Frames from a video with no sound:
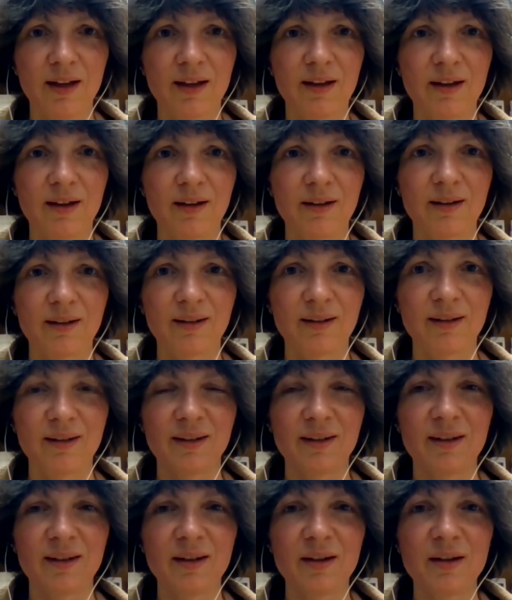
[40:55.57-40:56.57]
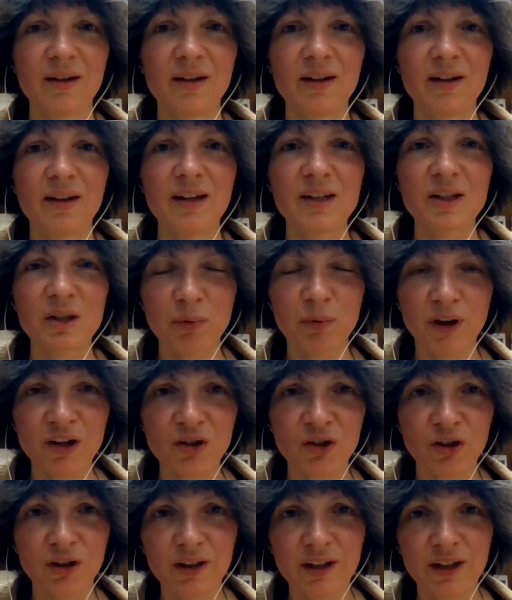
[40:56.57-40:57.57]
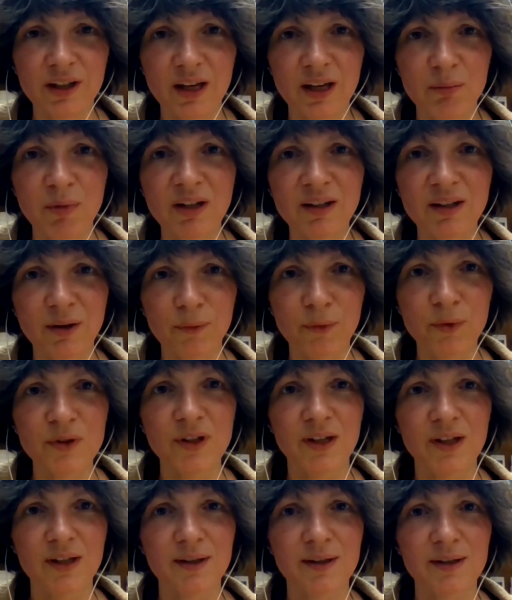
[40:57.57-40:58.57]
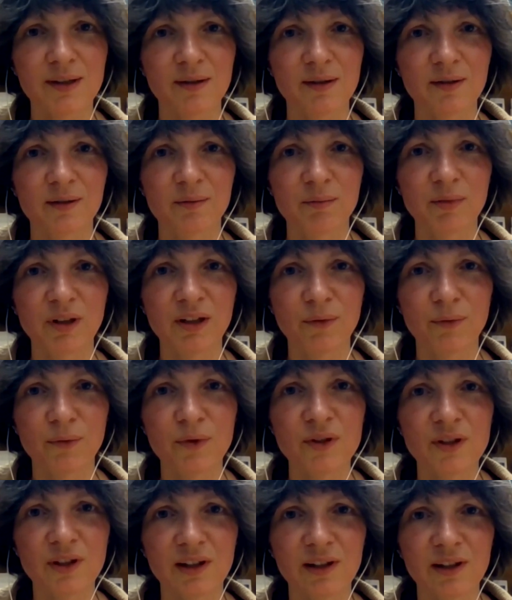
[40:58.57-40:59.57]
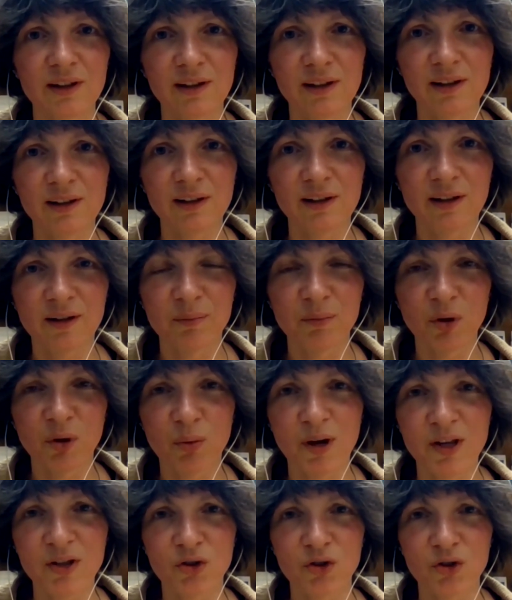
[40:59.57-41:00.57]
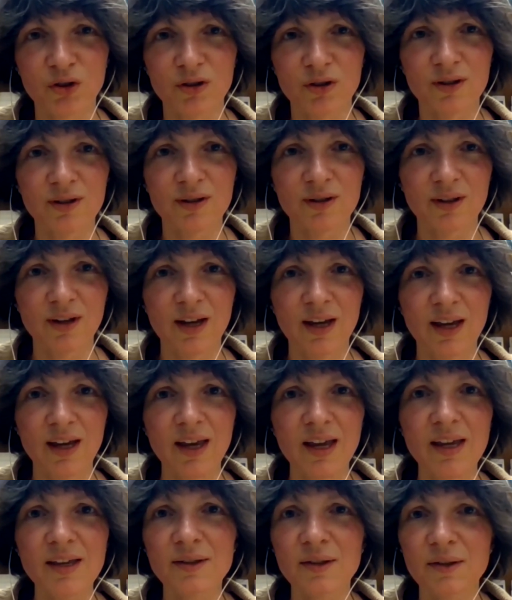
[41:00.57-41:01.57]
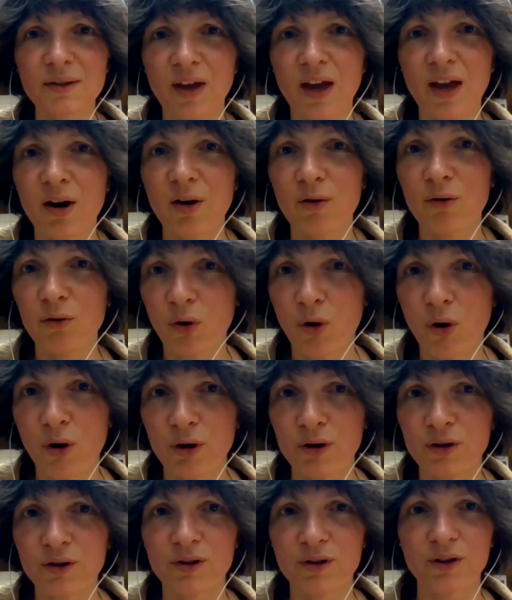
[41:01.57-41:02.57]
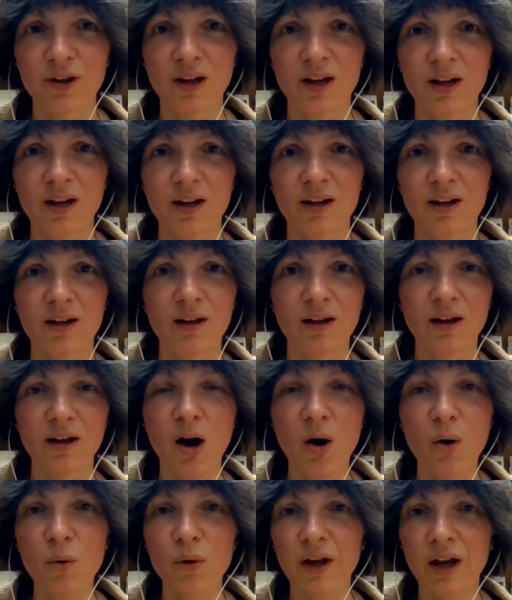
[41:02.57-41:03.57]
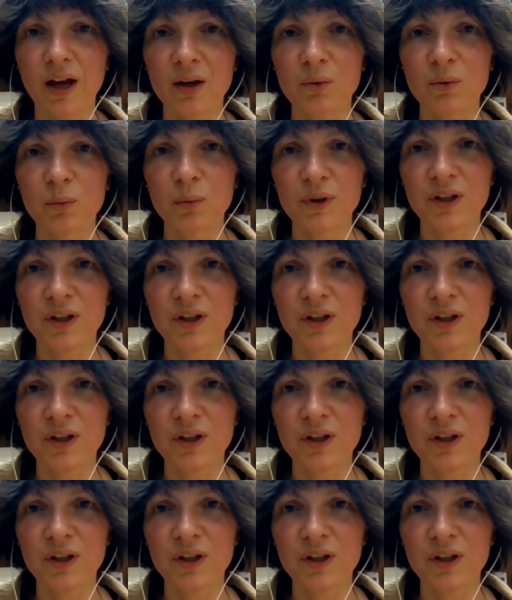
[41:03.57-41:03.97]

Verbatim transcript: uh, especially in metaphysics, metaphysical um, questions. Is there God? Uh, how can